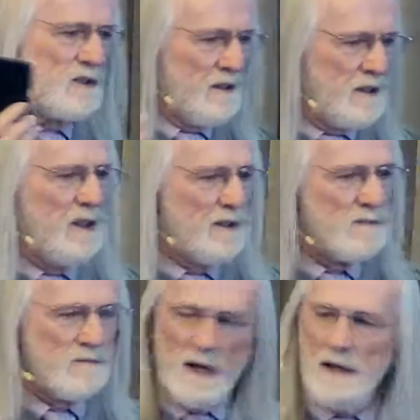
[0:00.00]
in this,
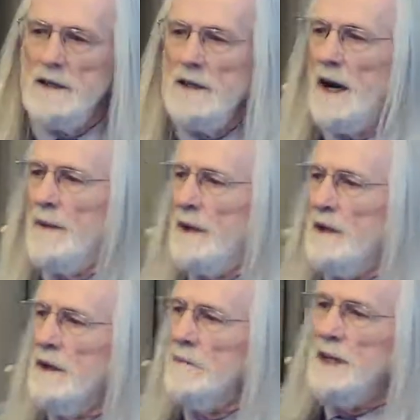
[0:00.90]
right? I mean,
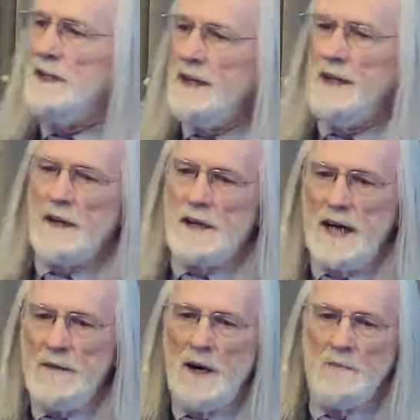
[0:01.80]
Mi Tierra
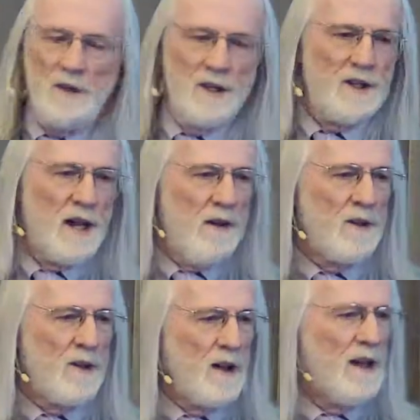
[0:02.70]
came up on the top
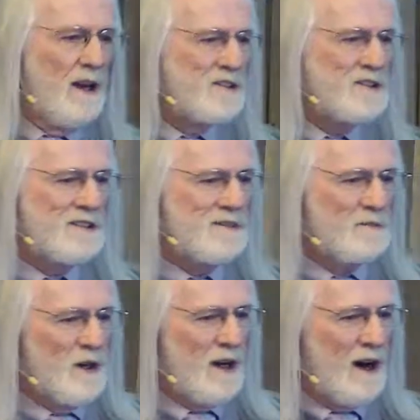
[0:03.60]
of the list
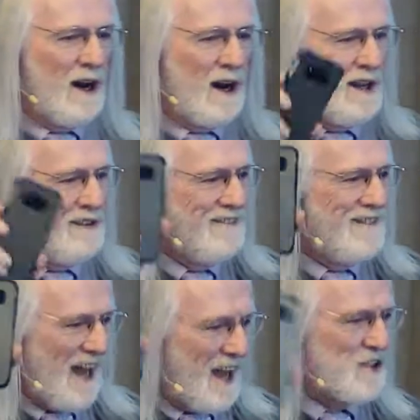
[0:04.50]
when I
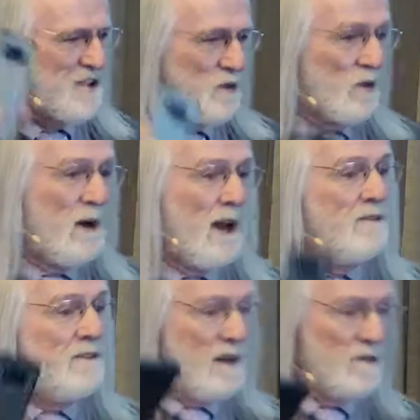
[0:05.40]
asked for my
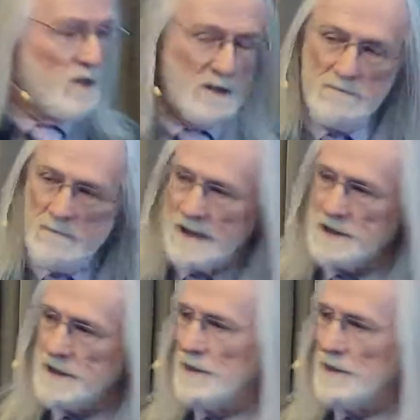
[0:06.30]
favorite Mexican